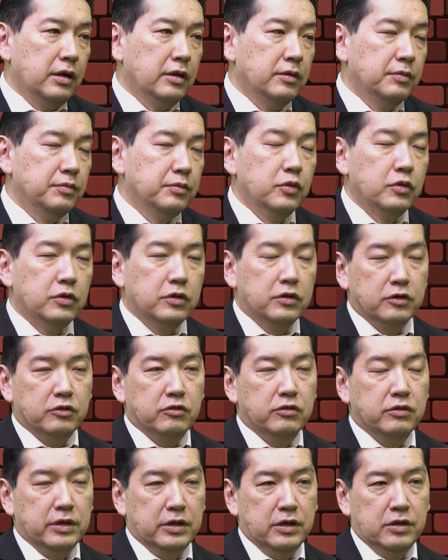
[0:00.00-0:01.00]
more
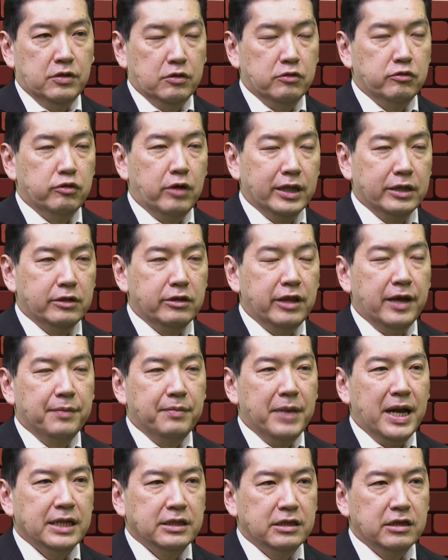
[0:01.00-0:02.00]

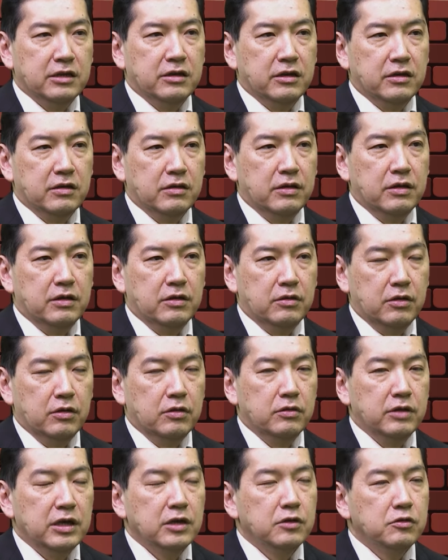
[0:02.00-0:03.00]
climactic
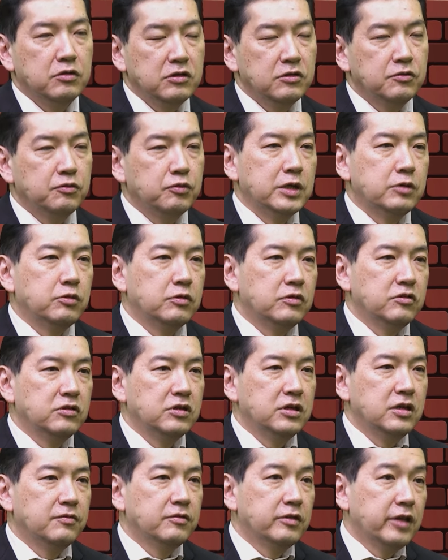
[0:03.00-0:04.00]
increased
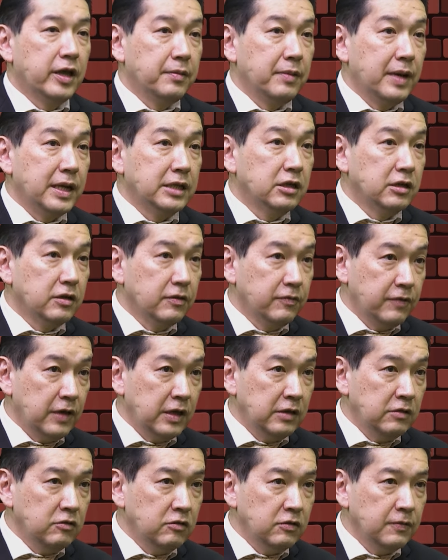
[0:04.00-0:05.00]
frequency of climactic
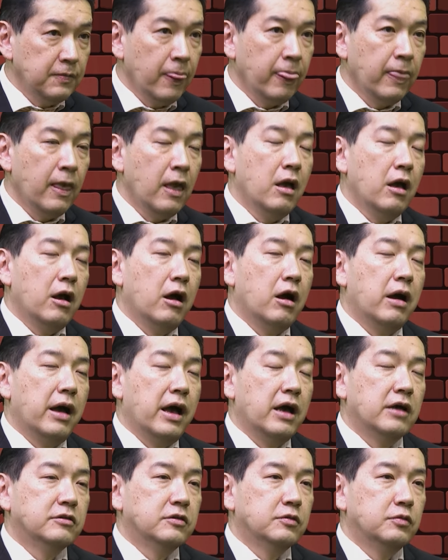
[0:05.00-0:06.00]
events
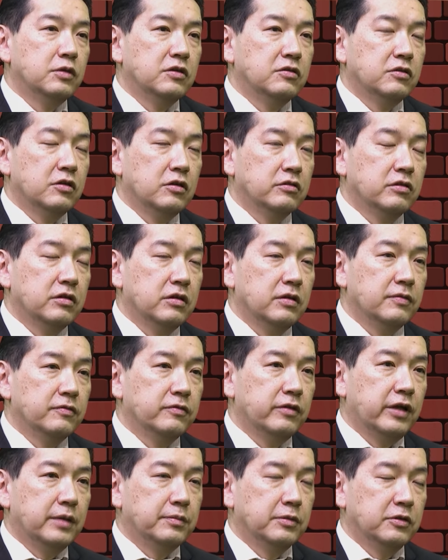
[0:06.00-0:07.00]
as a result of
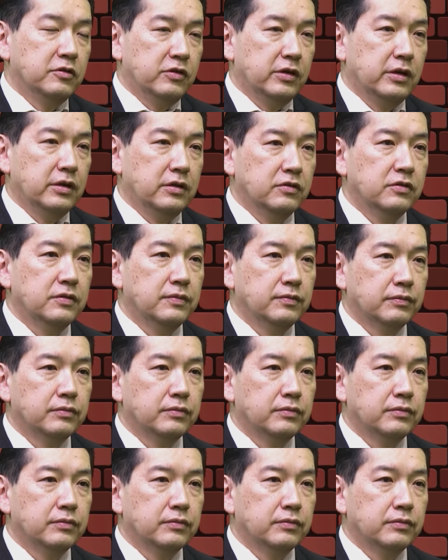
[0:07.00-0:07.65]
climate change.